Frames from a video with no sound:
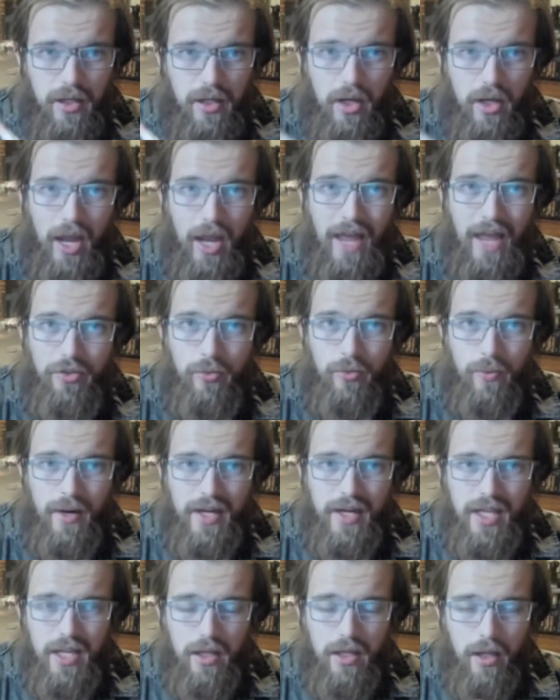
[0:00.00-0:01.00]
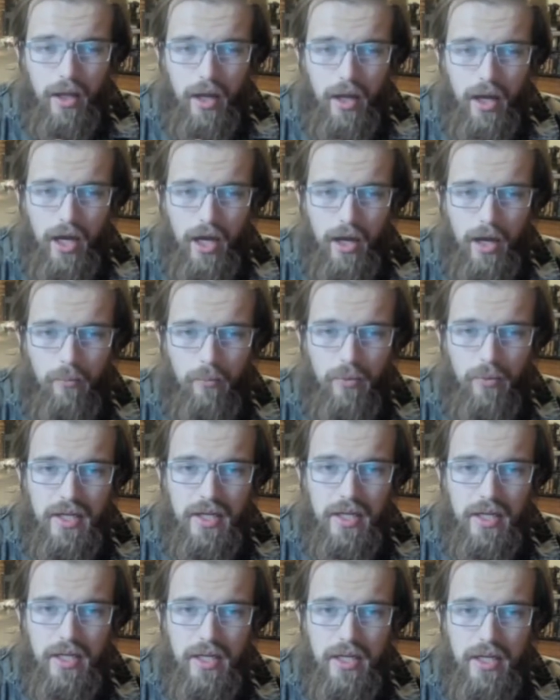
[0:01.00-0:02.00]
at the ready.
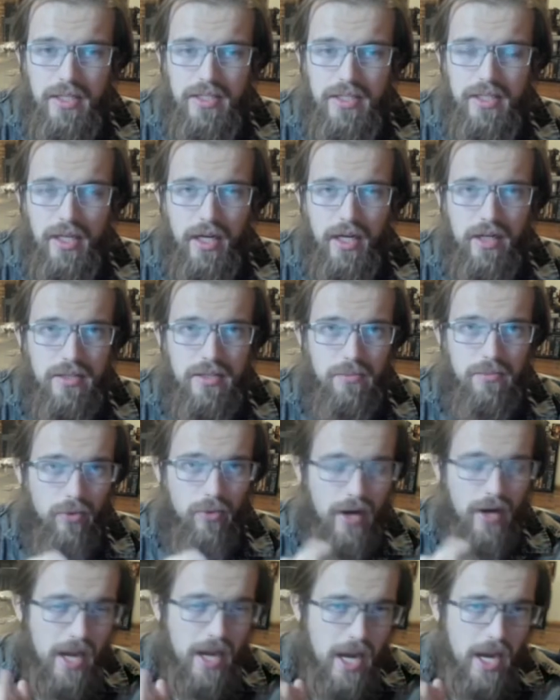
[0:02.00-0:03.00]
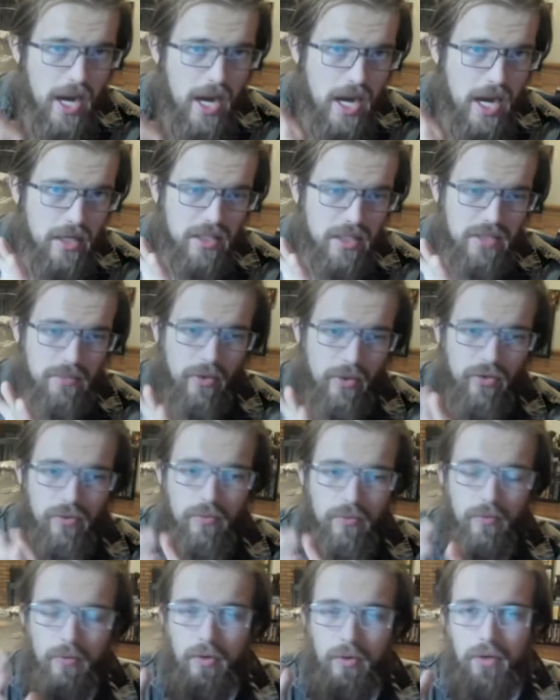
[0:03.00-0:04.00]
We instigated some rain and some other
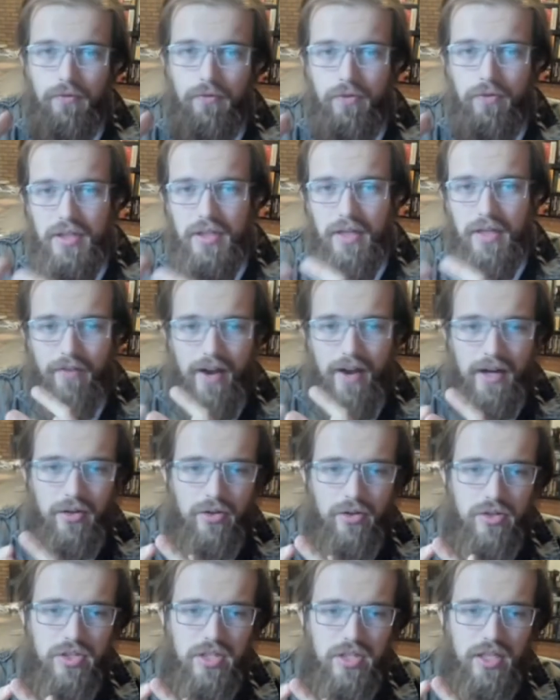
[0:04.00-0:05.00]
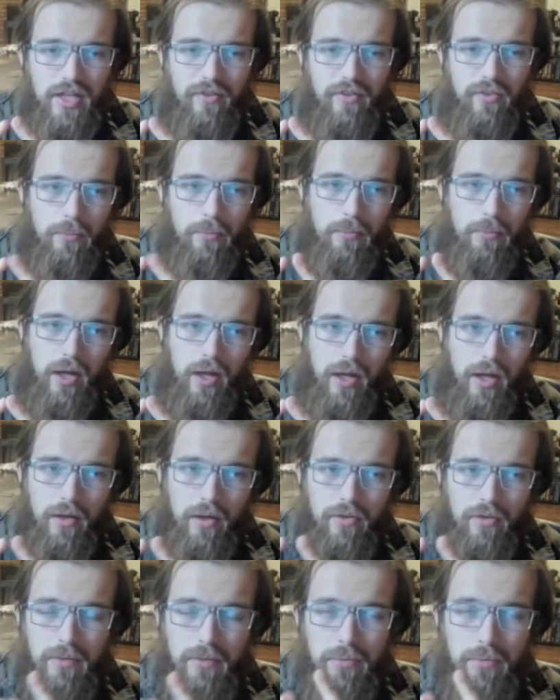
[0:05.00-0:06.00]
conflicting factors to give
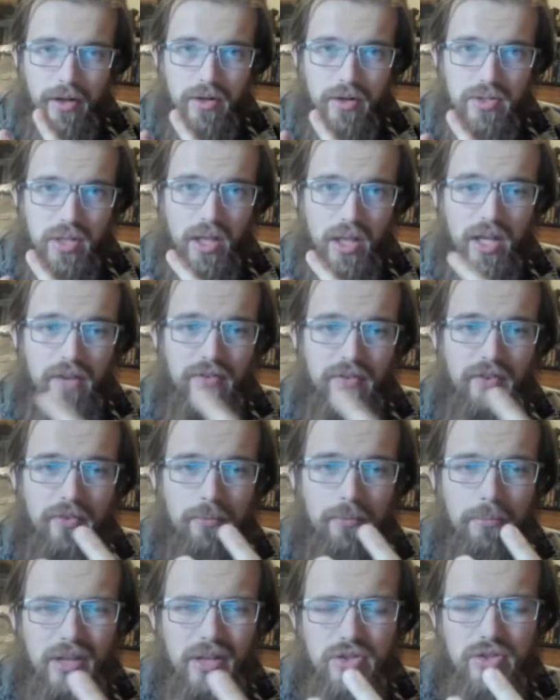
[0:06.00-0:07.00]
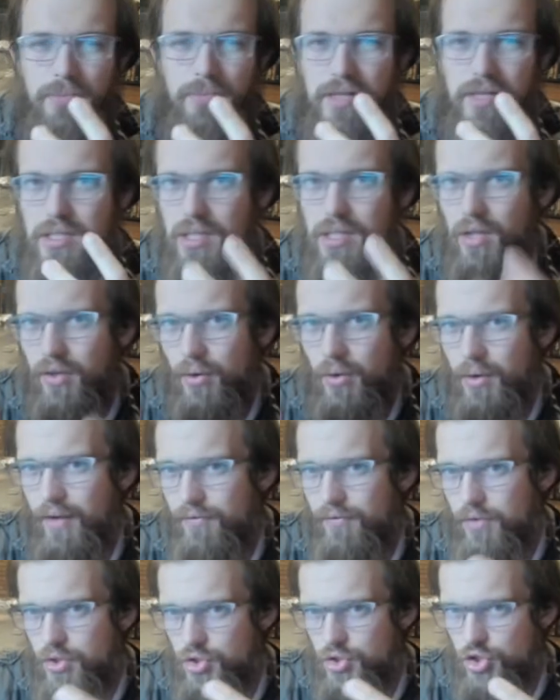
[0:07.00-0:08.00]
the players a lot of different puzzle pieces that they would
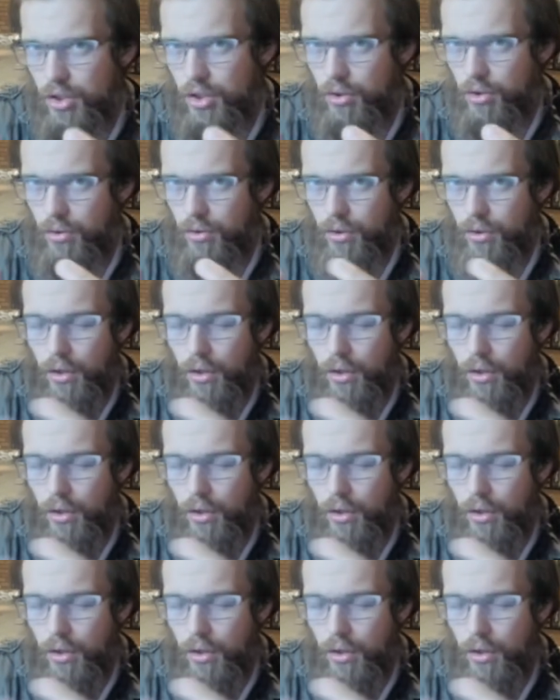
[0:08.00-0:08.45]
have to juggle.